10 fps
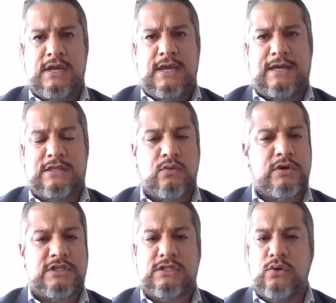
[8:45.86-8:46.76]
and they were
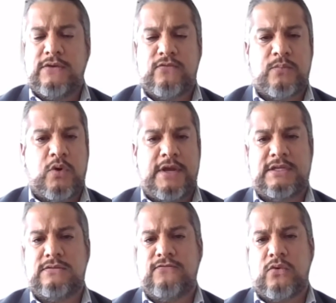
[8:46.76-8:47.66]
just looking for
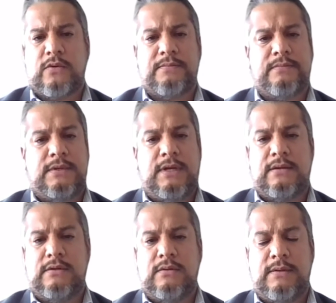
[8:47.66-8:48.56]
projects for, I
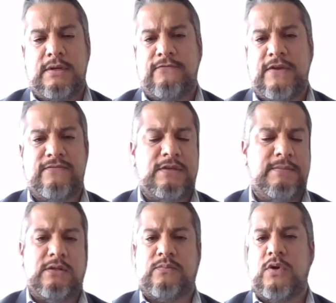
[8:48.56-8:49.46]
don't know, 50
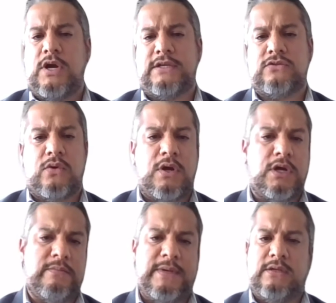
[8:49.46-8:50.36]
million projects or
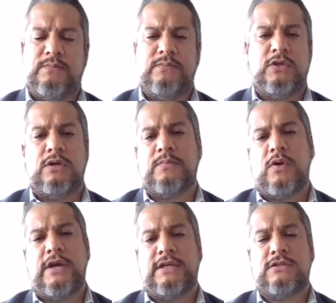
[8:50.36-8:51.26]
$100 million
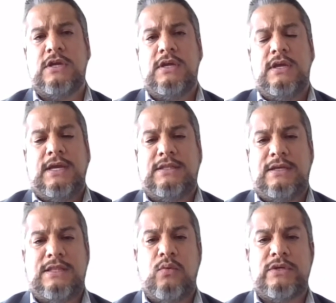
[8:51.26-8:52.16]
projects,
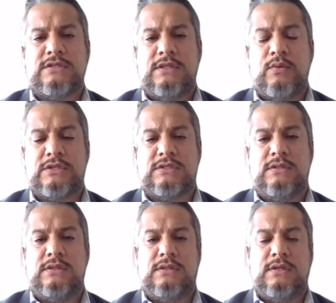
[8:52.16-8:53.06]
and that
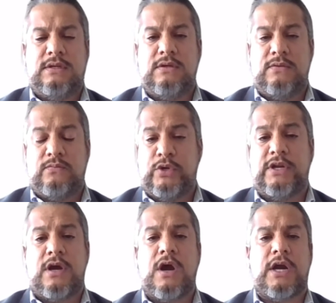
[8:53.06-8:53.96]
was pretty
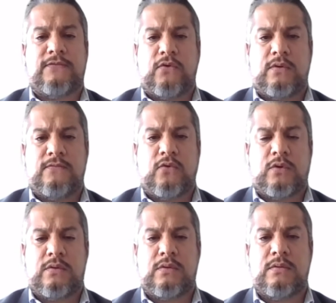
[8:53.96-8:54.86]
hard for
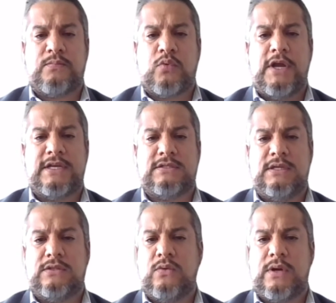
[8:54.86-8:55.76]
projects
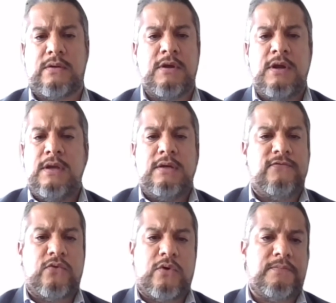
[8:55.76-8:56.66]
that were
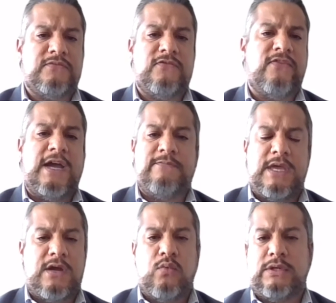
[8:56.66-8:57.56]
for 5
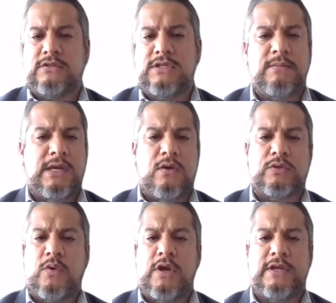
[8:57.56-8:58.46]
megawatt, 10
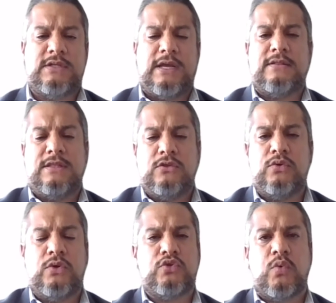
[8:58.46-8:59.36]
megawatt project. Like
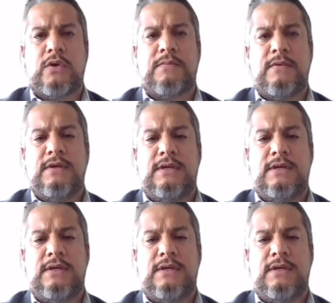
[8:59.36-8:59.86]
those were